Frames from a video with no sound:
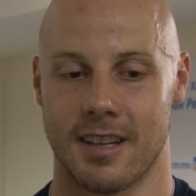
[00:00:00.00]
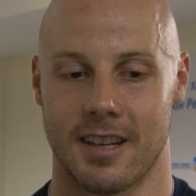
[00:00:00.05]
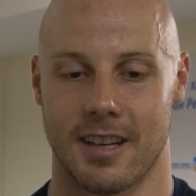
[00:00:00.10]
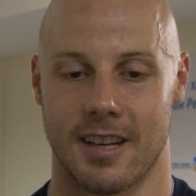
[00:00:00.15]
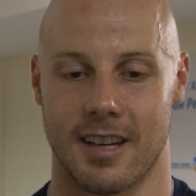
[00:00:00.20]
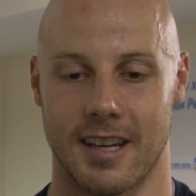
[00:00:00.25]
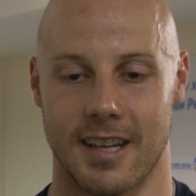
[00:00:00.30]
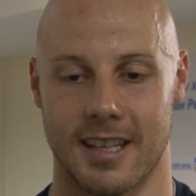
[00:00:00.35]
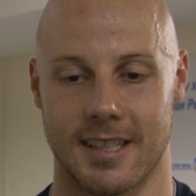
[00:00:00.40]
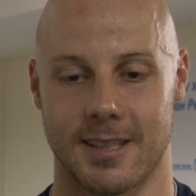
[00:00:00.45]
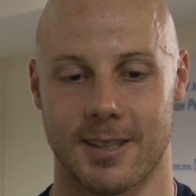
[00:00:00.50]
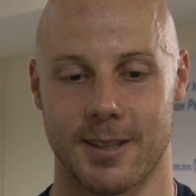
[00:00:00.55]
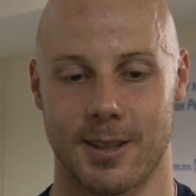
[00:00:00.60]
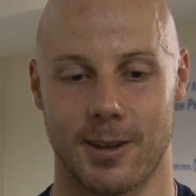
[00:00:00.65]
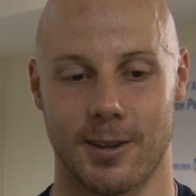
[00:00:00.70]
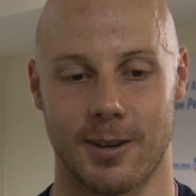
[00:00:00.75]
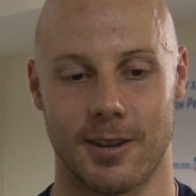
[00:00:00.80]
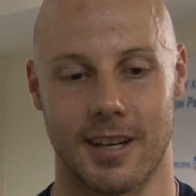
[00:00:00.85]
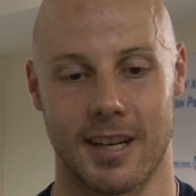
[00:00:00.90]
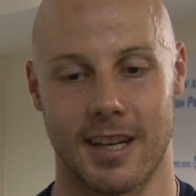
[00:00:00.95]

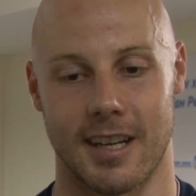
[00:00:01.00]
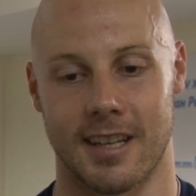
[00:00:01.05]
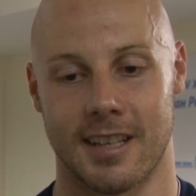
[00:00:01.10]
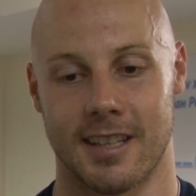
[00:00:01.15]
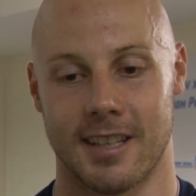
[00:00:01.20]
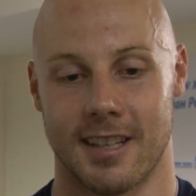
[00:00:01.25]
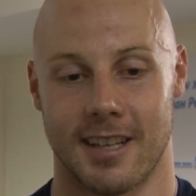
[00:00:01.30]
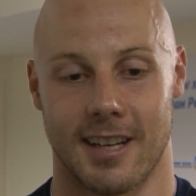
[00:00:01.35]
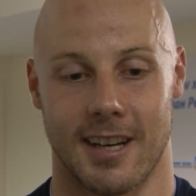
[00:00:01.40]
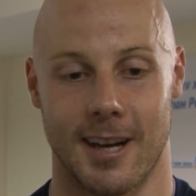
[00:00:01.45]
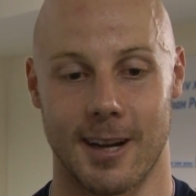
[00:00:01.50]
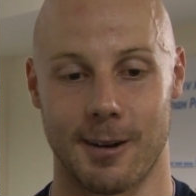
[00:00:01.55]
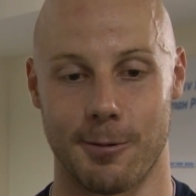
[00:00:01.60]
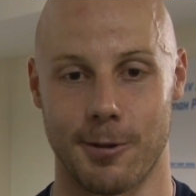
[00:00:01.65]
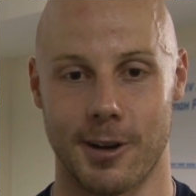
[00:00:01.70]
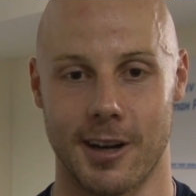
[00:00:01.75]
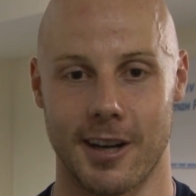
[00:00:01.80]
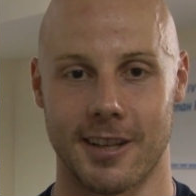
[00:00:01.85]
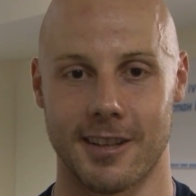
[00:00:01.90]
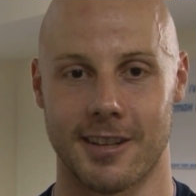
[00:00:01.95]
I don't
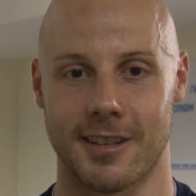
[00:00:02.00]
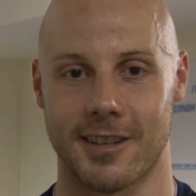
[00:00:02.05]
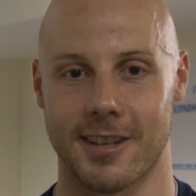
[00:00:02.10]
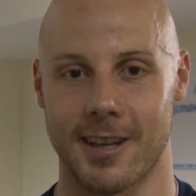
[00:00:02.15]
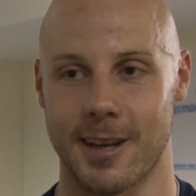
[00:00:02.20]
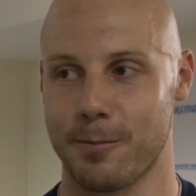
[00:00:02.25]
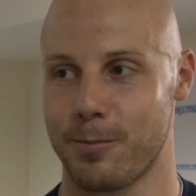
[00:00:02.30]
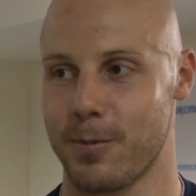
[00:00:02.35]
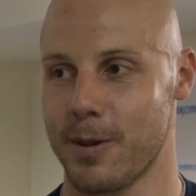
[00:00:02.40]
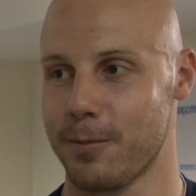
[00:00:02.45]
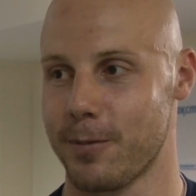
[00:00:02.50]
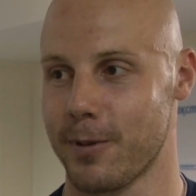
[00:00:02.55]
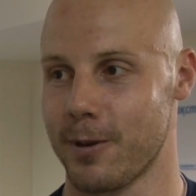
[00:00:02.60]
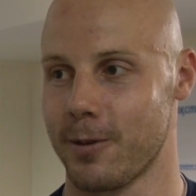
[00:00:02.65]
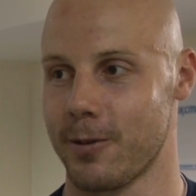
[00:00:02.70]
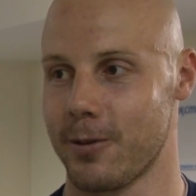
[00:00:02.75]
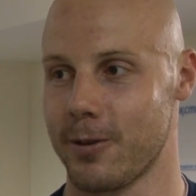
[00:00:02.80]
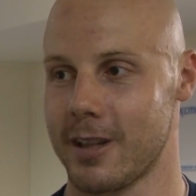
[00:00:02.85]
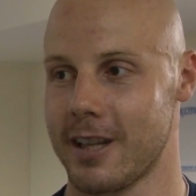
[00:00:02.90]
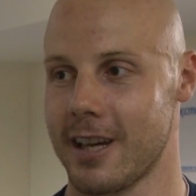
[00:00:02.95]
want to entertain
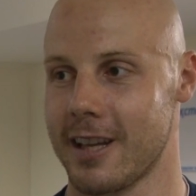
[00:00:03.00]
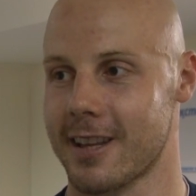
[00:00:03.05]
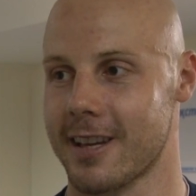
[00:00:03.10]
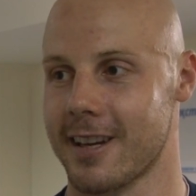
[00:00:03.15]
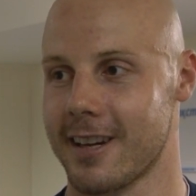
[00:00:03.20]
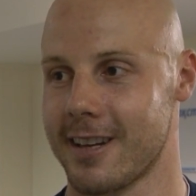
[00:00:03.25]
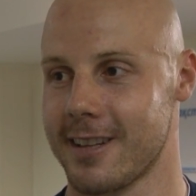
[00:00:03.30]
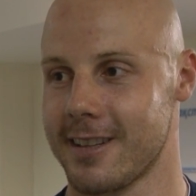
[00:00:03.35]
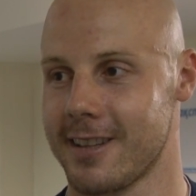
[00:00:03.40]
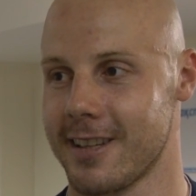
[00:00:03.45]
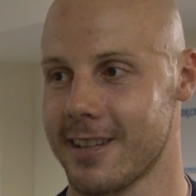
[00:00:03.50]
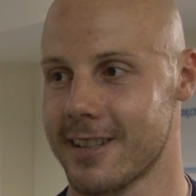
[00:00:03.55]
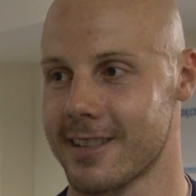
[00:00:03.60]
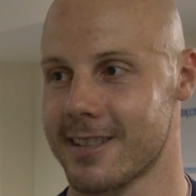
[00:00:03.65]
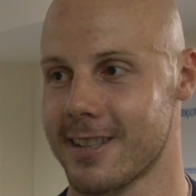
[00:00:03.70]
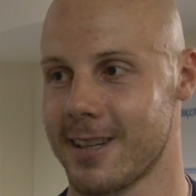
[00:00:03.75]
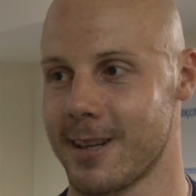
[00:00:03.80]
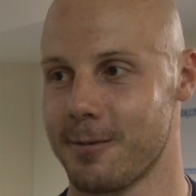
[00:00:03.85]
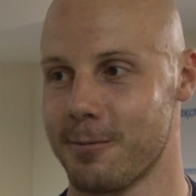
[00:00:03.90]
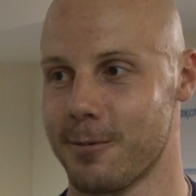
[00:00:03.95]
people with that kind of things
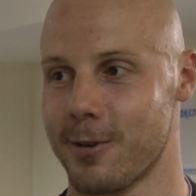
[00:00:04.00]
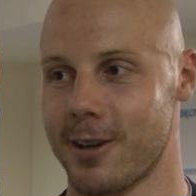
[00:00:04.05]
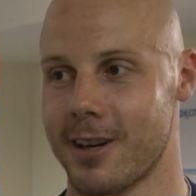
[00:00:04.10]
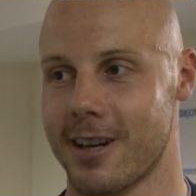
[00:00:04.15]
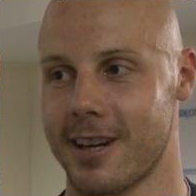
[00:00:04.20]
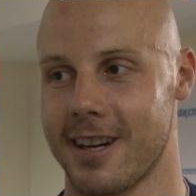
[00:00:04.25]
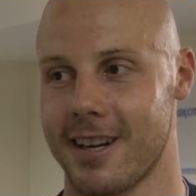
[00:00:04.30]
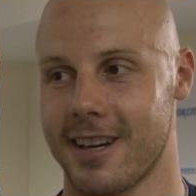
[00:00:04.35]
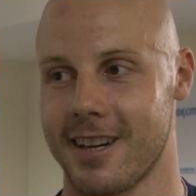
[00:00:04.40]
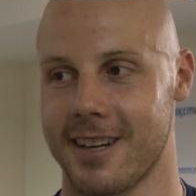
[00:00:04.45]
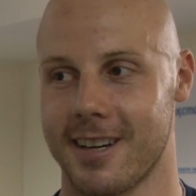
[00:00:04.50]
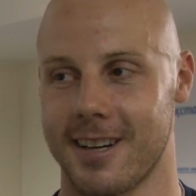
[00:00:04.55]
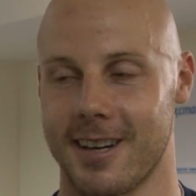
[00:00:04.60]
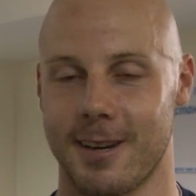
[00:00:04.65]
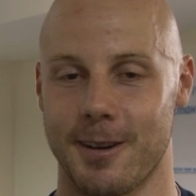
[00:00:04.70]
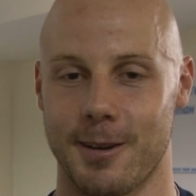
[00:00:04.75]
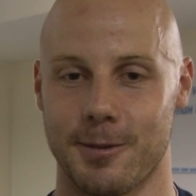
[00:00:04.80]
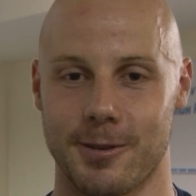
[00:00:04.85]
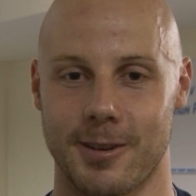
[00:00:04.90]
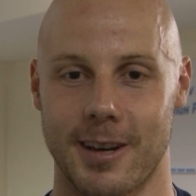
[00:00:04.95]
anymore.
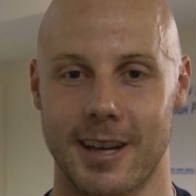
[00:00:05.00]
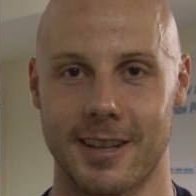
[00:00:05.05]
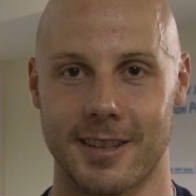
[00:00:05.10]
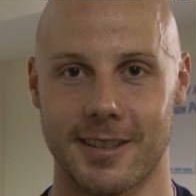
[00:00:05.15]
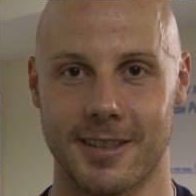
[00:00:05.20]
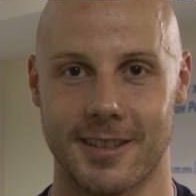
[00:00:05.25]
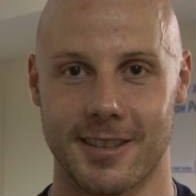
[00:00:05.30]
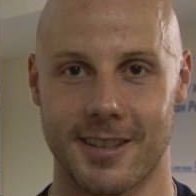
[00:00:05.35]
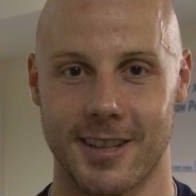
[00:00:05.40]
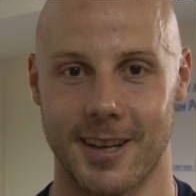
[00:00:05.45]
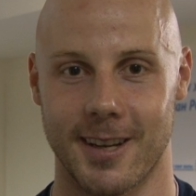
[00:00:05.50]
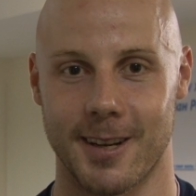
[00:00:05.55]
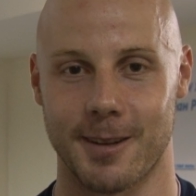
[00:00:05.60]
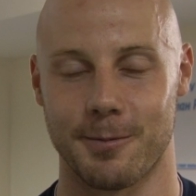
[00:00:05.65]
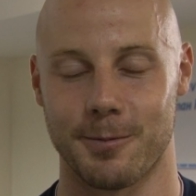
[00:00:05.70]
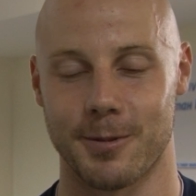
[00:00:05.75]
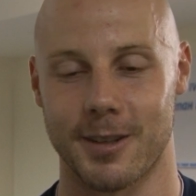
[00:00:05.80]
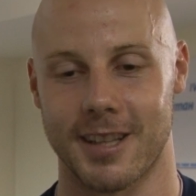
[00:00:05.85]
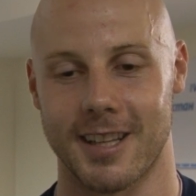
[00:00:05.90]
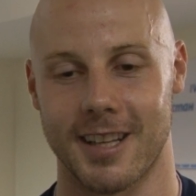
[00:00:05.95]
I would rather entertain
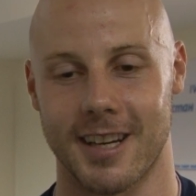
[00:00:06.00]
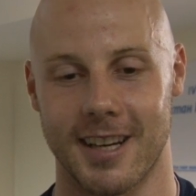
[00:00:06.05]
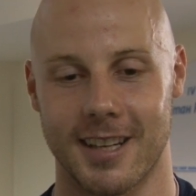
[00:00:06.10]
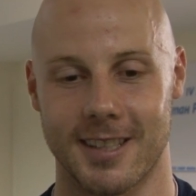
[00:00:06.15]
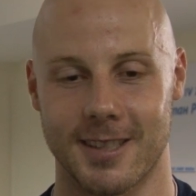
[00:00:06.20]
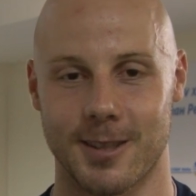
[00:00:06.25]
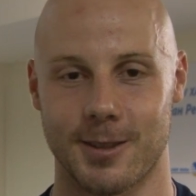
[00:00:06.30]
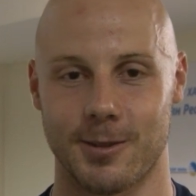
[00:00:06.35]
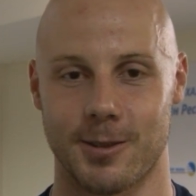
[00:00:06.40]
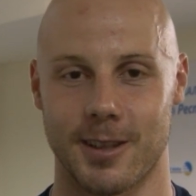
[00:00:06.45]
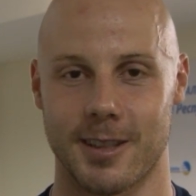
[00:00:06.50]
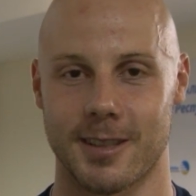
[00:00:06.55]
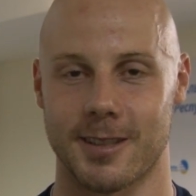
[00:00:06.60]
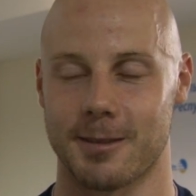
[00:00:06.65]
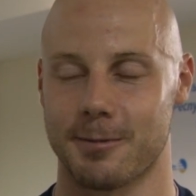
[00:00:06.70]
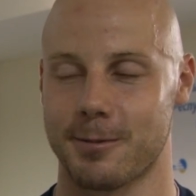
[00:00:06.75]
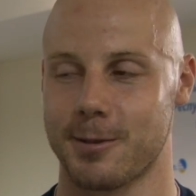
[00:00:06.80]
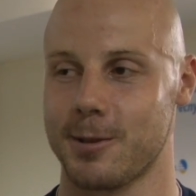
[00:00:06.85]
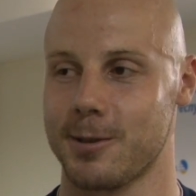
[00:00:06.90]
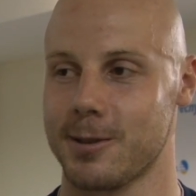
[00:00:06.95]
them with scoring
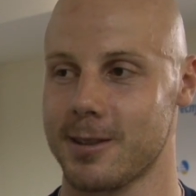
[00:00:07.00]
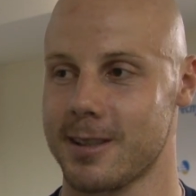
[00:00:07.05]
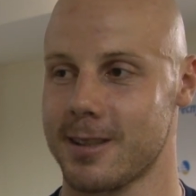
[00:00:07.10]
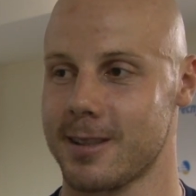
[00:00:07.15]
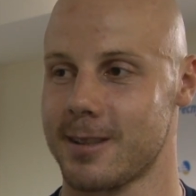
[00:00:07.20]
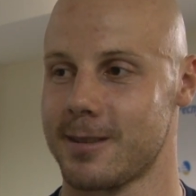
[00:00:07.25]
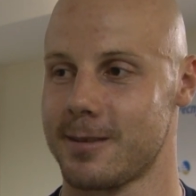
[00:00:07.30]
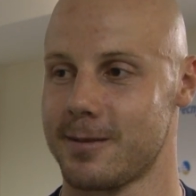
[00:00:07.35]
some goals.